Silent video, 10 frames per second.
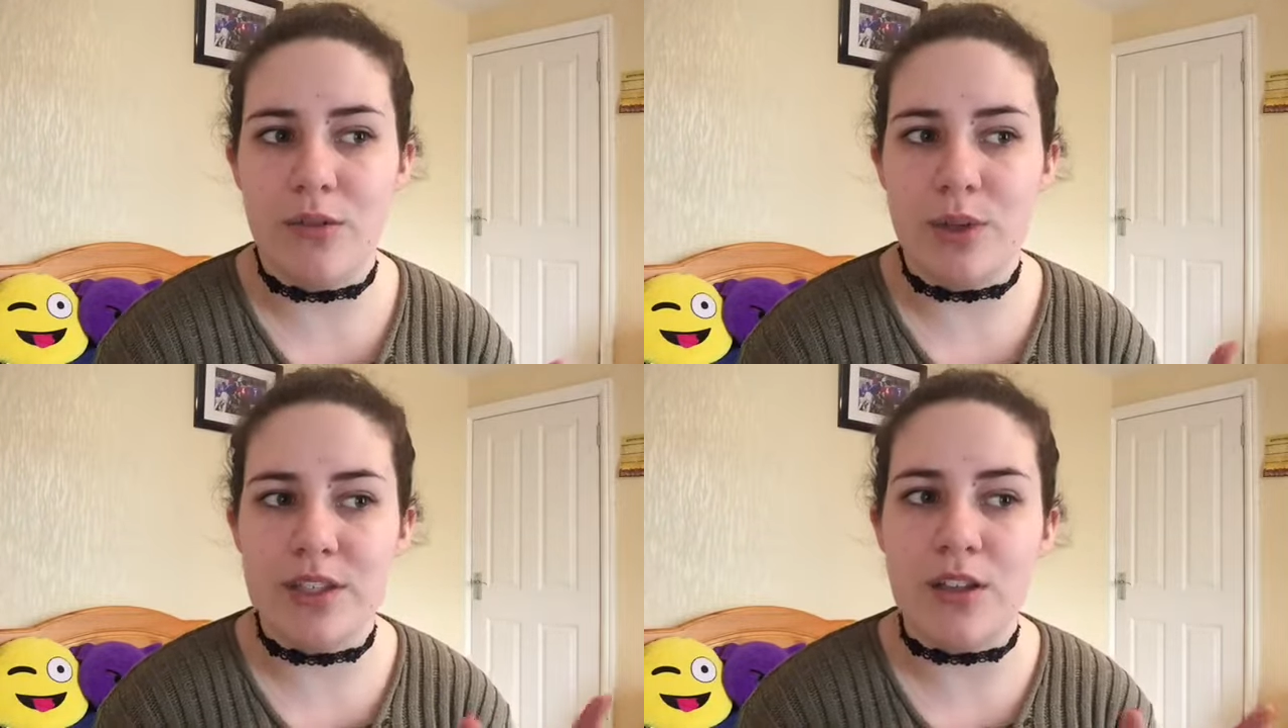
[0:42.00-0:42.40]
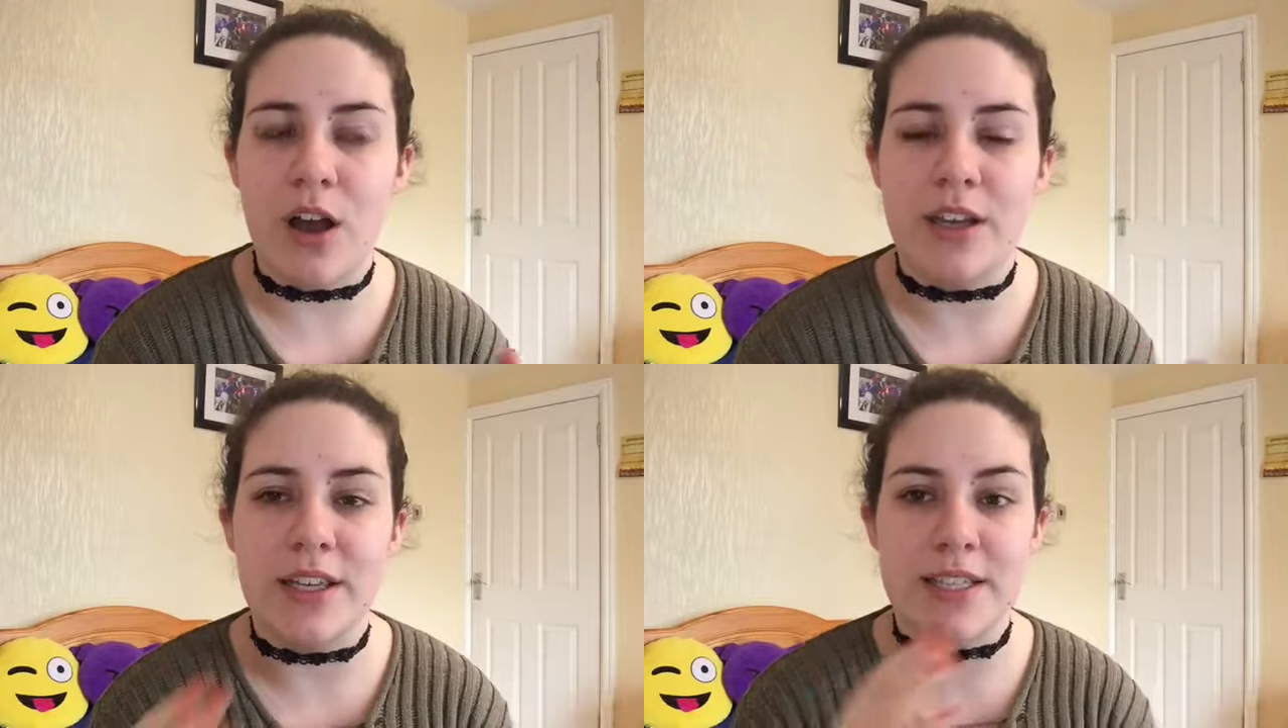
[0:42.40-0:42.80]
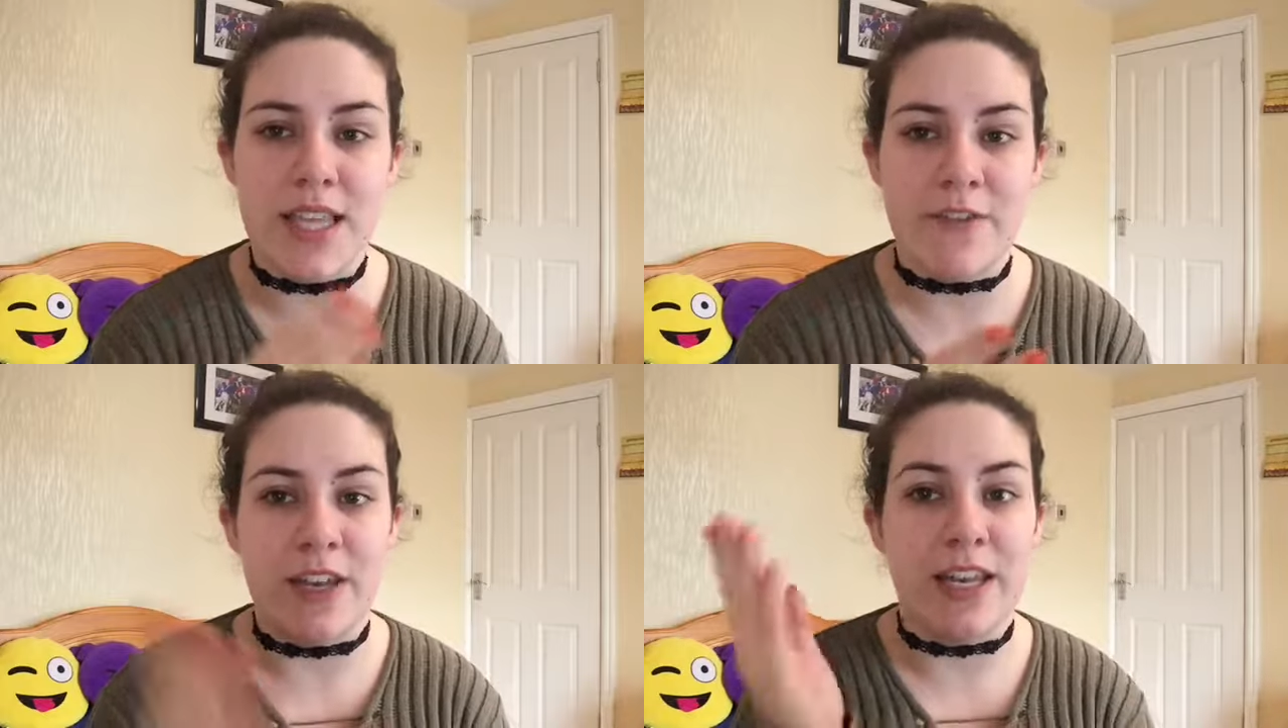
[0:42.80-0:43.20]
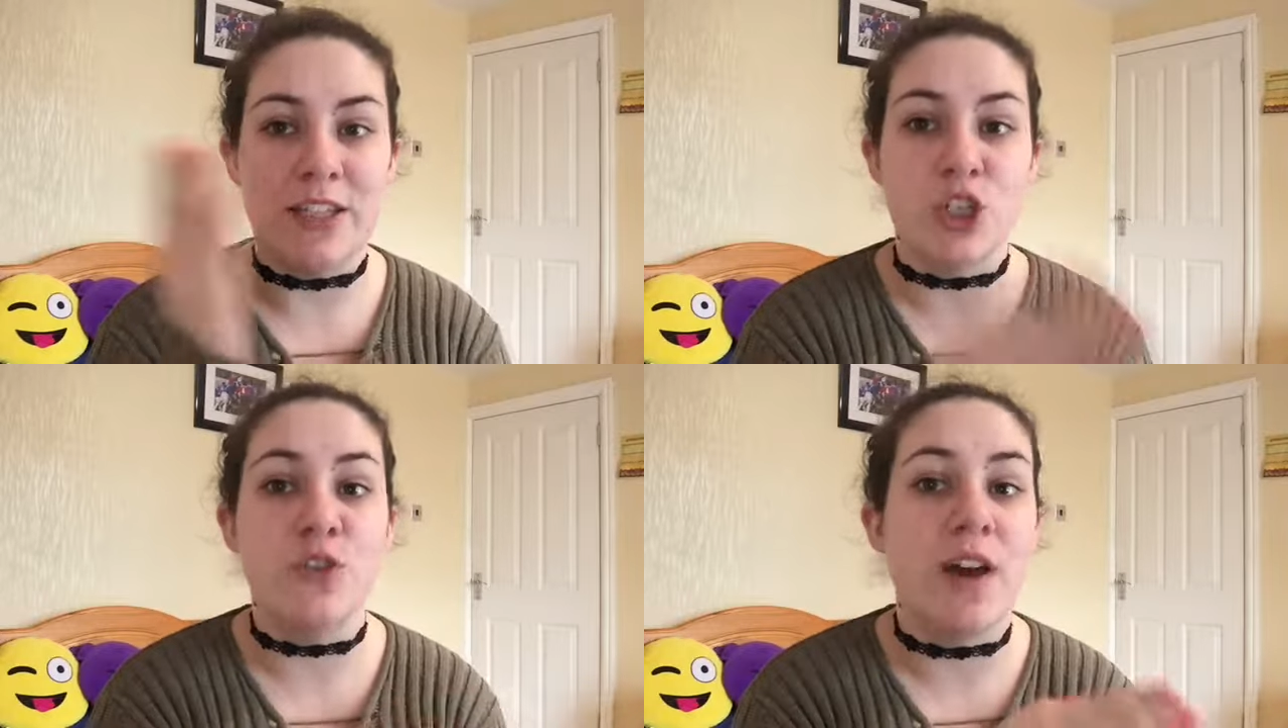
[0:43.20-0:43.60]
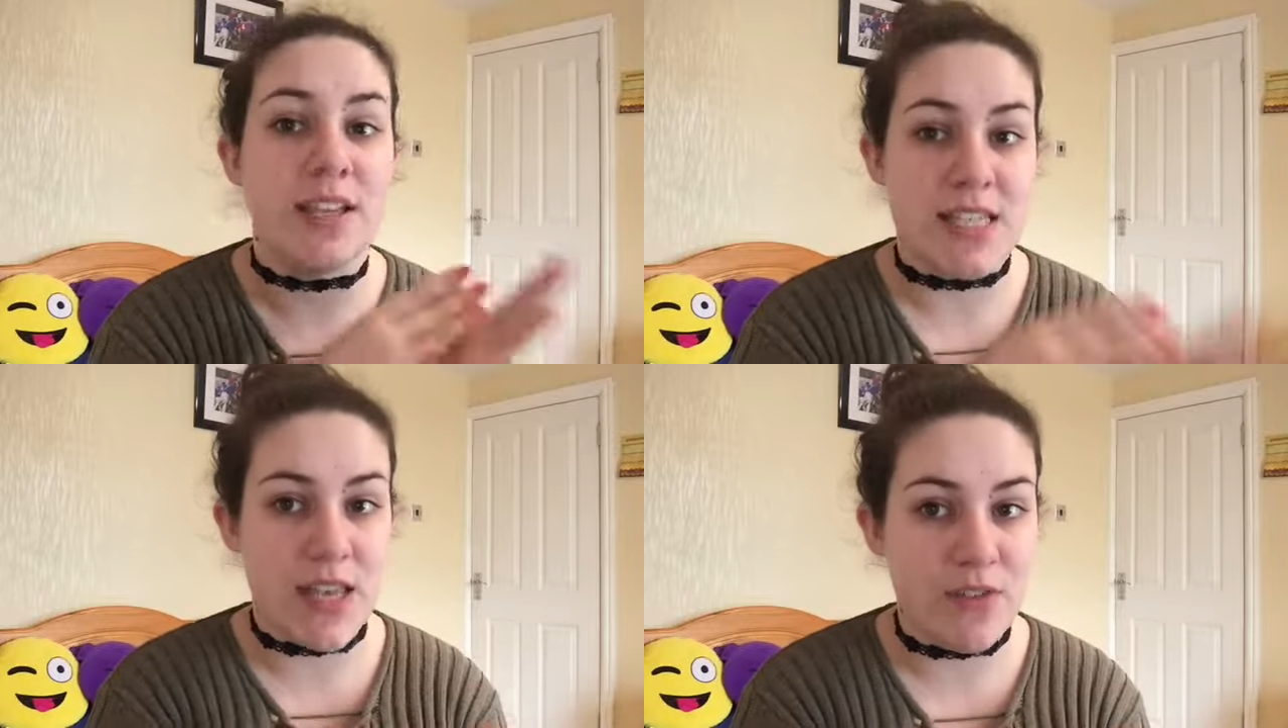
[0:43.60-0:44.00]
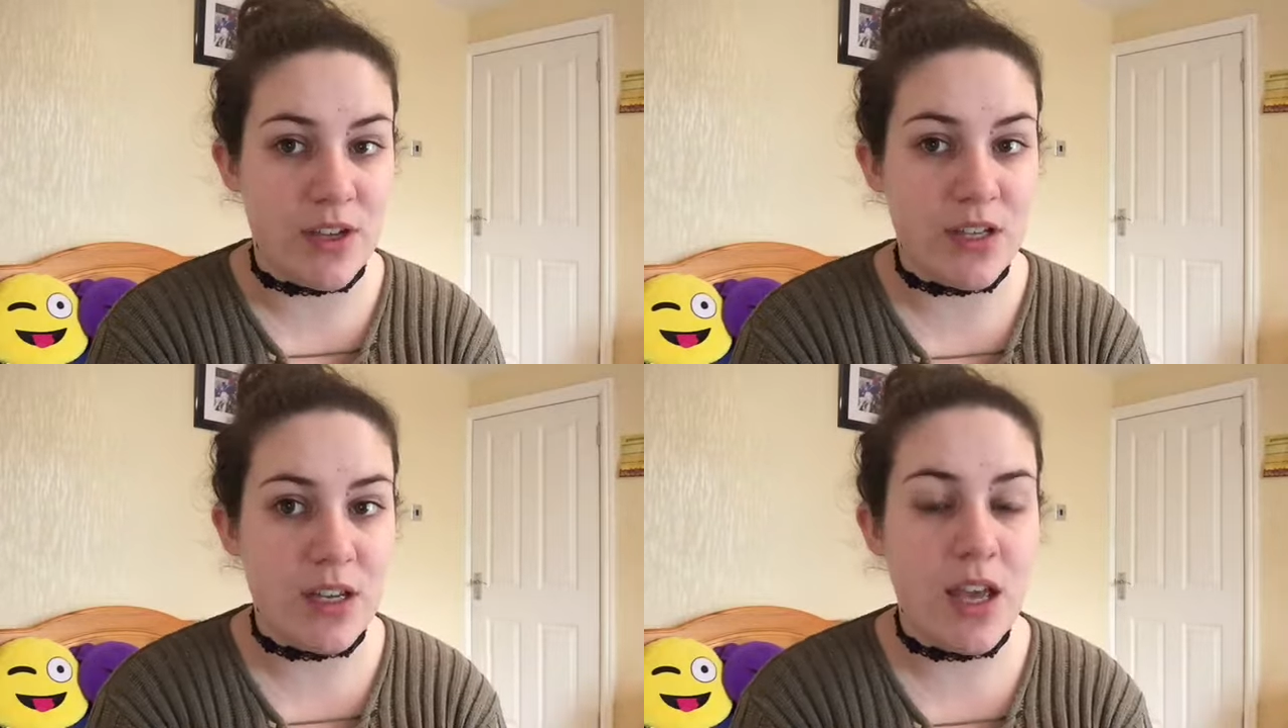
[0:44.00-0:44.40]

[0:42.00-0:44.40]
we started year 7 in 2007